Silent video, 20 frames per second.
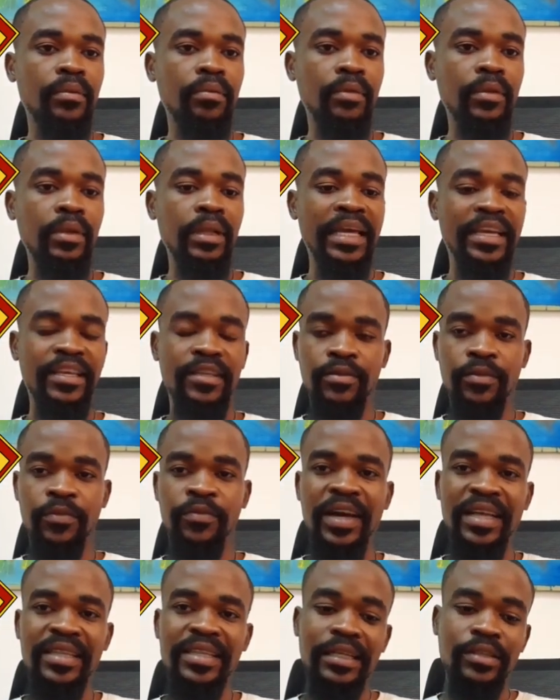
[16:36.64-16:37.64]
Like the
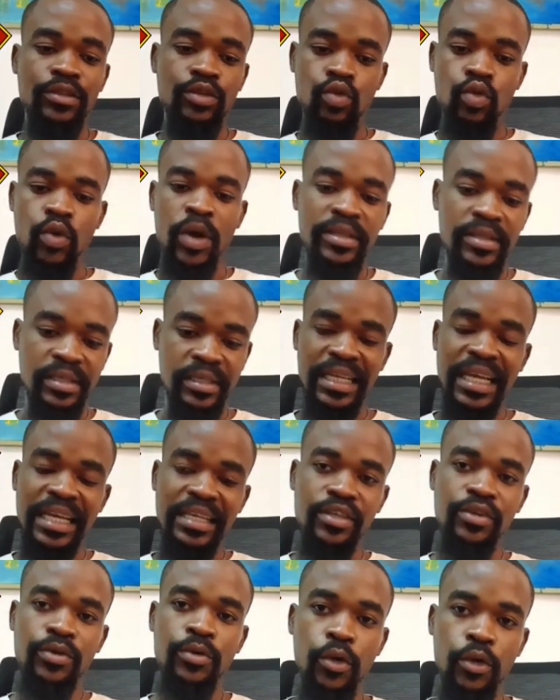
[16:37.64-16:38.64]
fact that you are
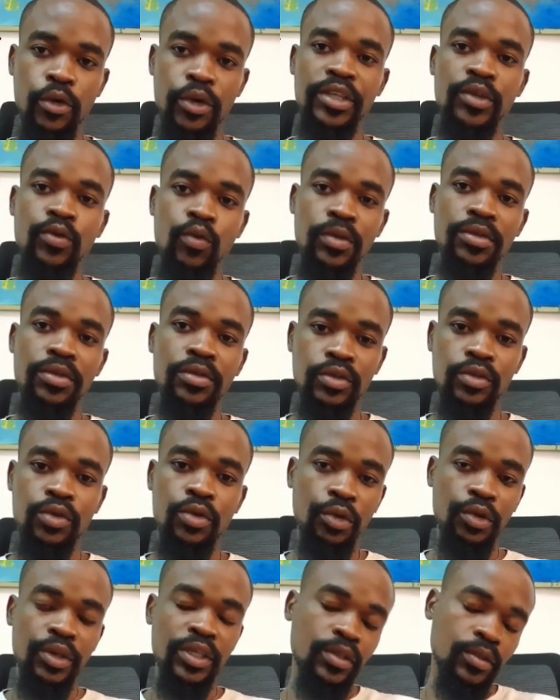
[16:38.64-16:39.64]
deciding already what the
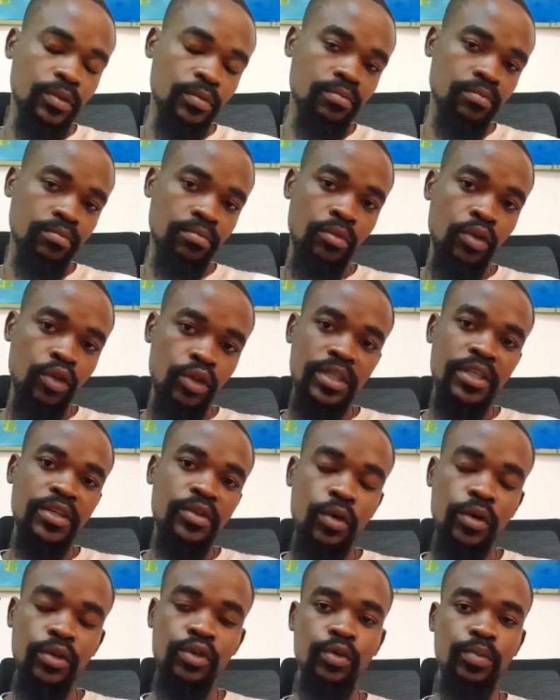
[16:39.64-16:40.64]
story is mostly
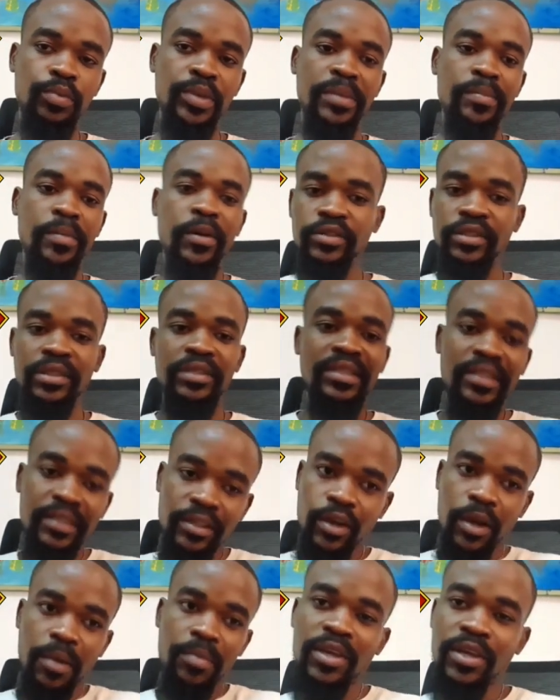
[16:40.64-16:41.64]
going to be about, and
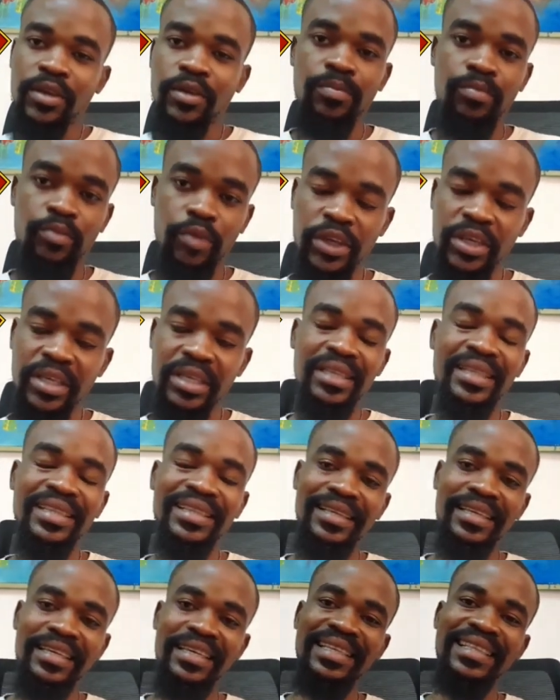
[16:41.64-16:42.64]
then coming in,
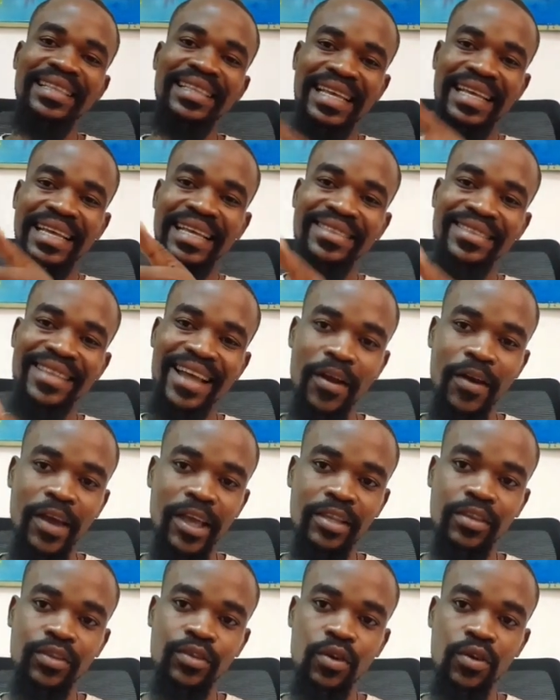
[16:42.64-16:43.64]
bringing in a
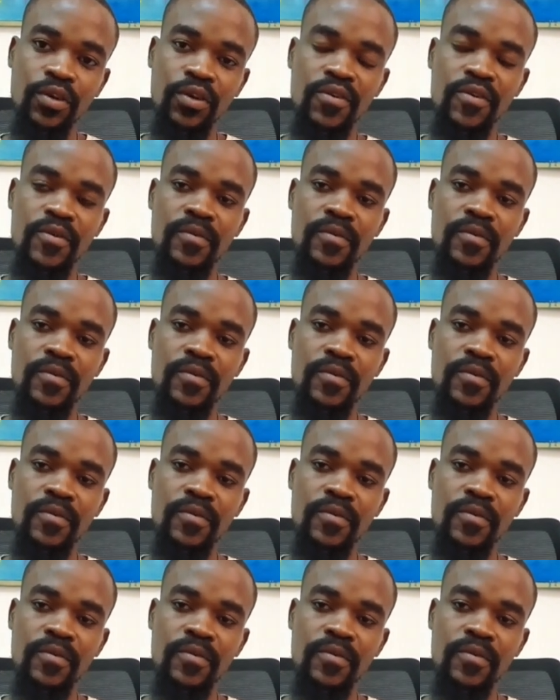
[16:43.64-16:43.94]
director.